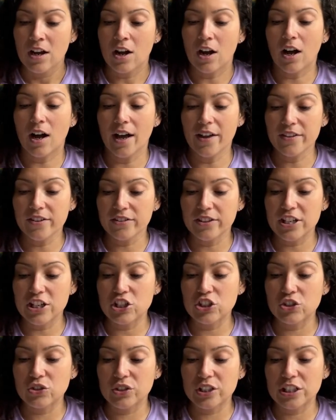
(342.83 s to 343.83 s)
Other
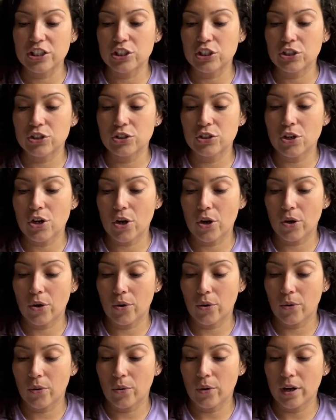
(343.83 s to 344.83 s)
things you need to
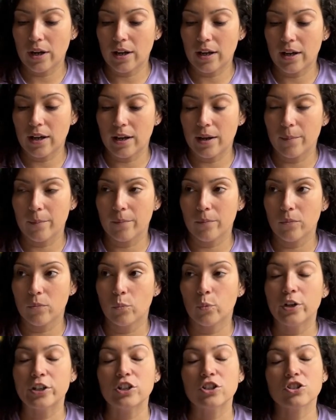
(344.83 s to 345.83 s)
know
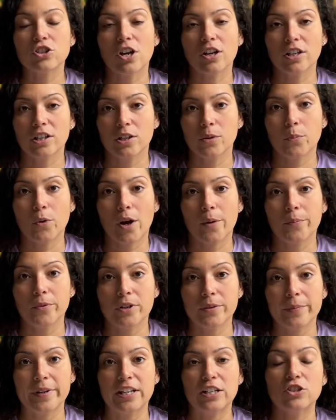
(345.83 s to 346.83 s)
when you're talking to
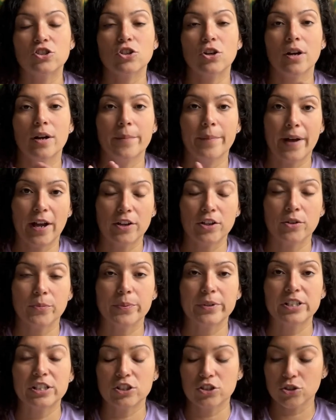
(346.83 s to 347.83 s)
property manager about your
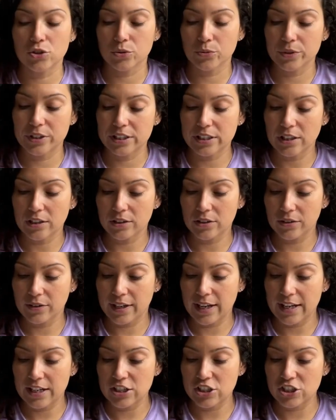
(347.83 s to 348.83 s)
potential retail
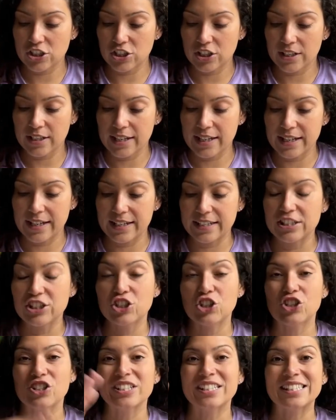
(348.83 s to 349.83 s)
location is
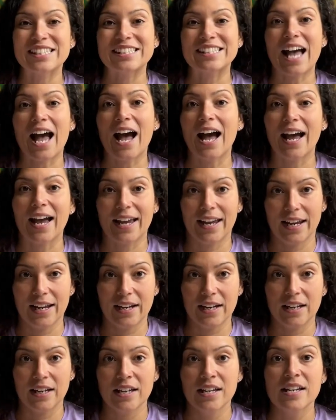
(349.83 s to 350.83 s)
your
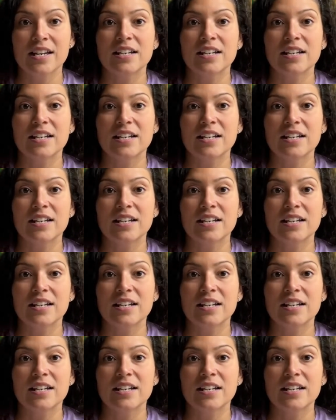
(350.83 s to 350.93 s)
sign.